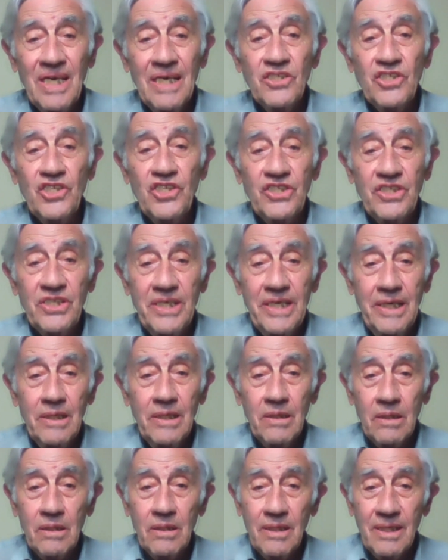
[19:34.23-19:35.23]

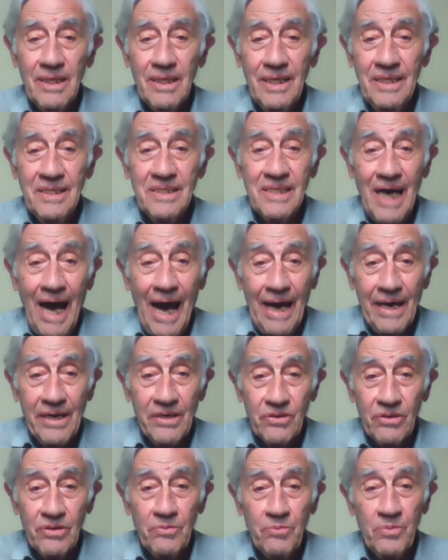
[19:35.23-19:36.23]
Steel is
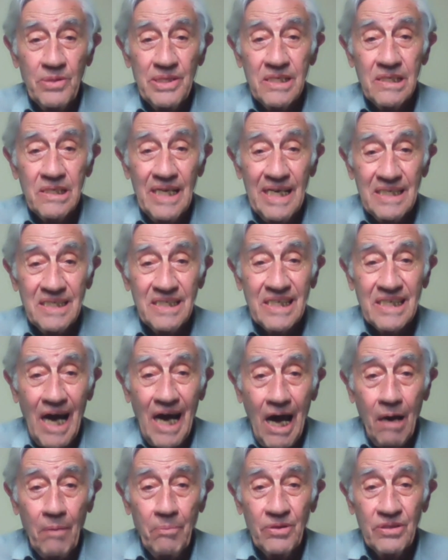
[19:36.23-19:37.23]
iron with less
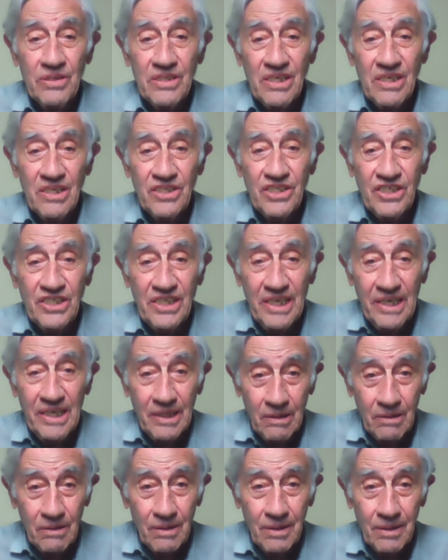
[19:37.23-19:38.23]
carbon than
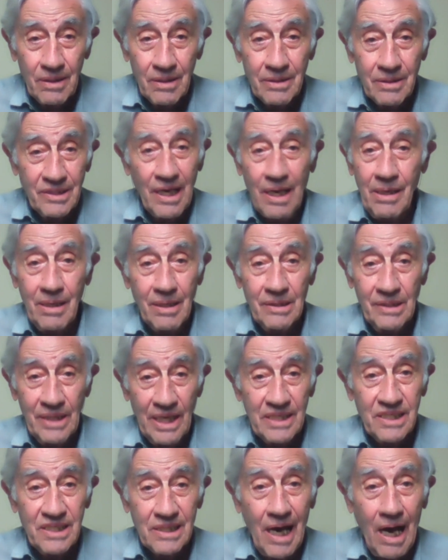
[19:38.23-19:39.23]
steel,
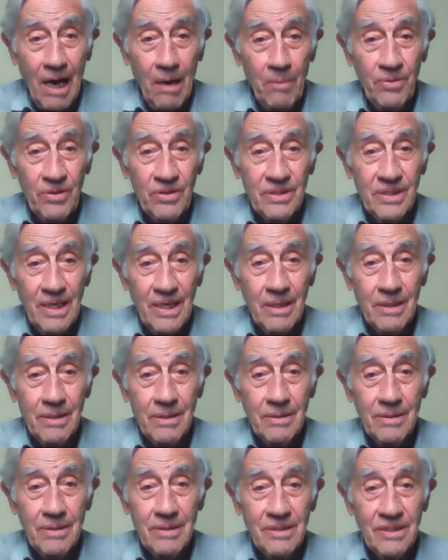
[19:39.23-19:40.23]
less carbon
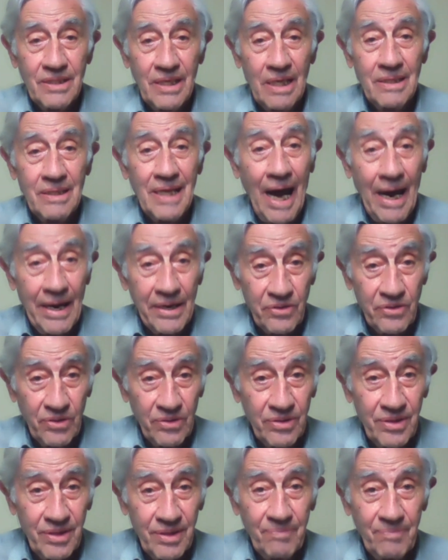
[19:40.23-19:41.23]
than
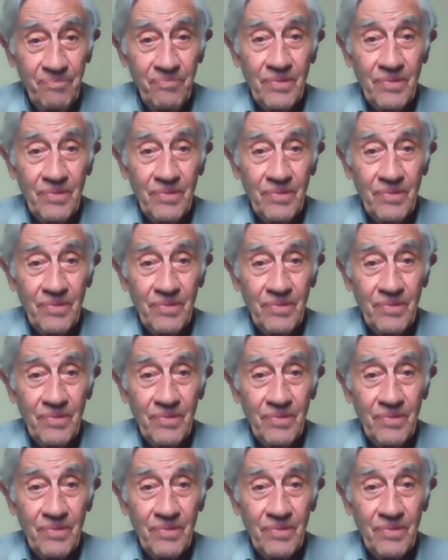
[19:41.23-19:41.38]
iron.